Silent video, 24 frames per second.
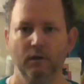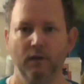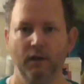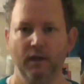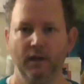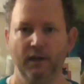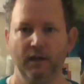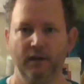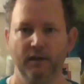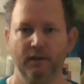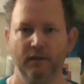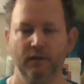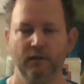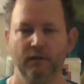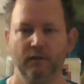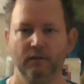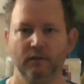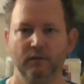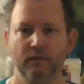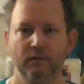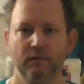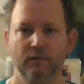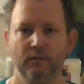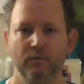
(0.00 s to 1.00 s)
and
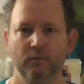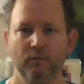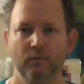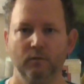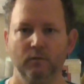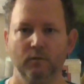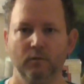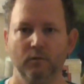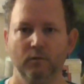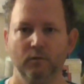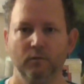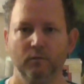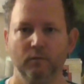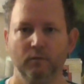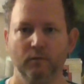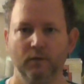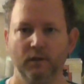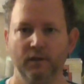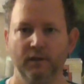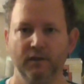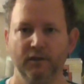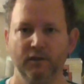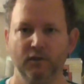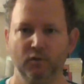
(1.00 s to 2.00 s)

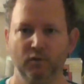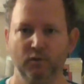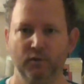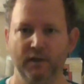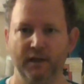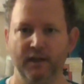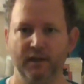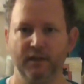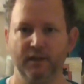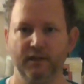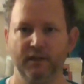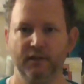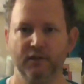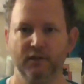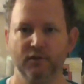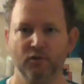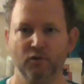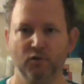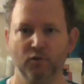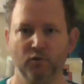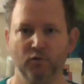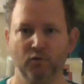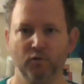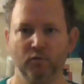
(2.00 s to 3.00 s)
kind of do that
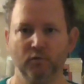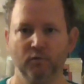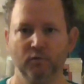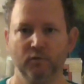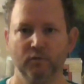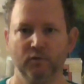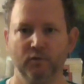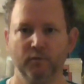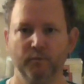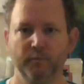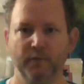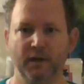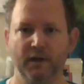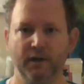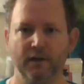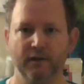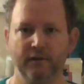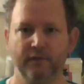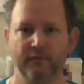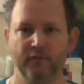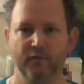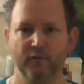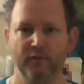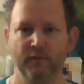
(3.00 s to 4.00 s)
internal
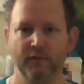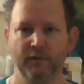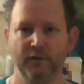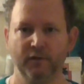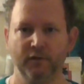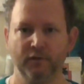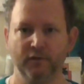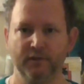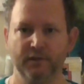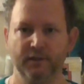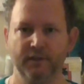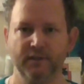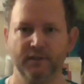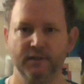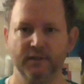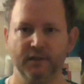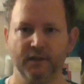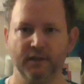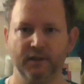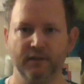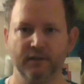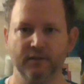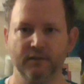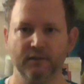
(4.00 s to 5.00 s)
kumbaka for another 10
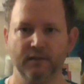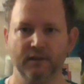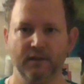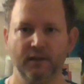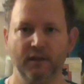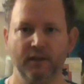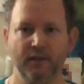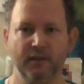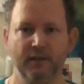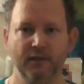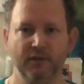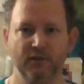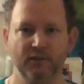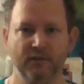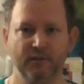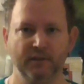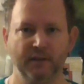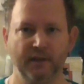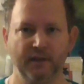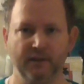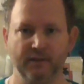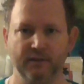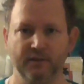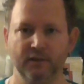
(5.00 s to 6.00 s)
seconds, and then
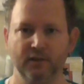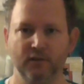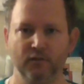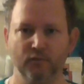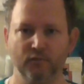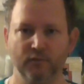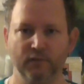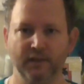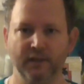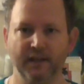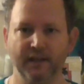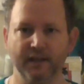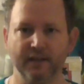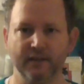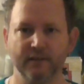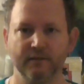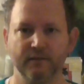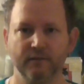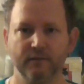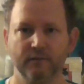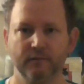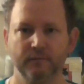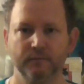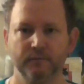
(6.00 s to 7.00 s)
just exhale and
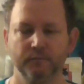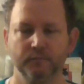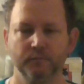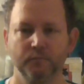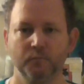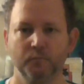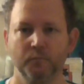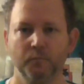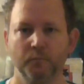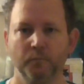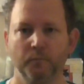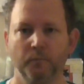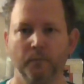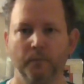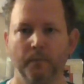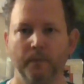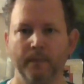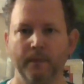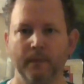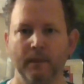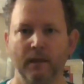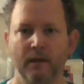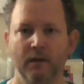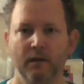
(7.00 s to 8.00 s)
relax.
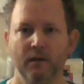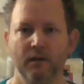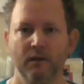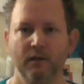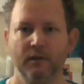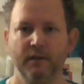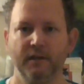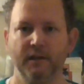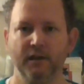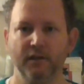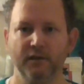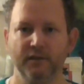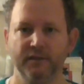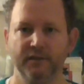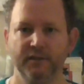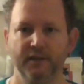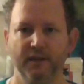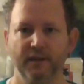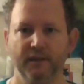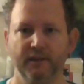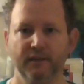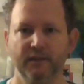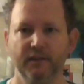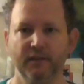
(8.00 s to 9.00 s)
Now the
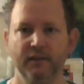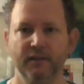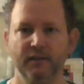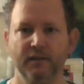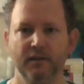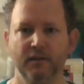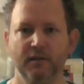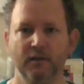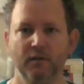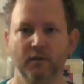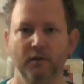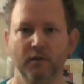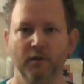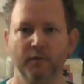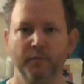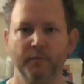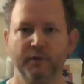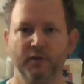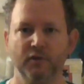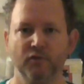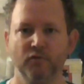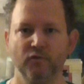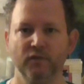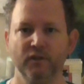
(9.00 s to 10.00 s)
technique of
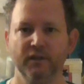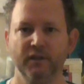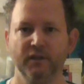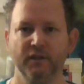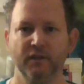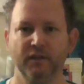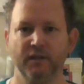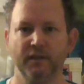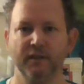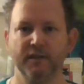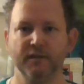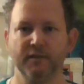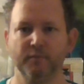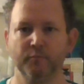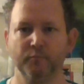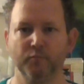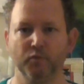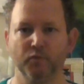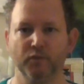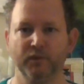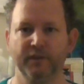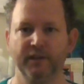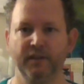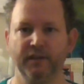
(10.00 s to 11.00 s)
Bhastrika is
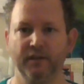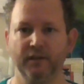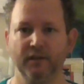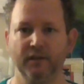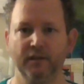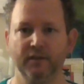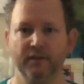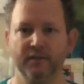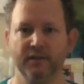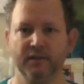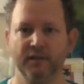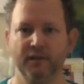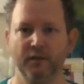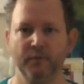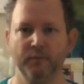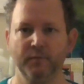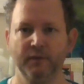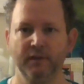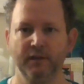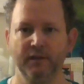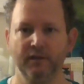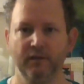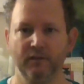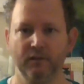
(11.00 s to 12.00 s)
breathing. It's going to
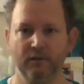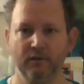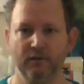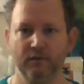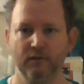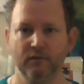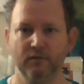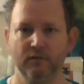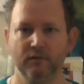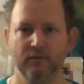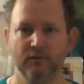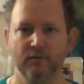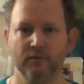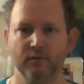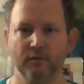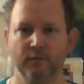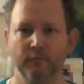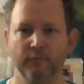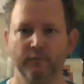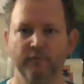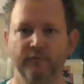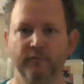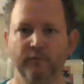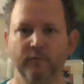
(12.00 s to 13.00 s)
be
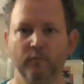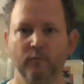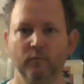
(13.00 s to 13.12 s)
some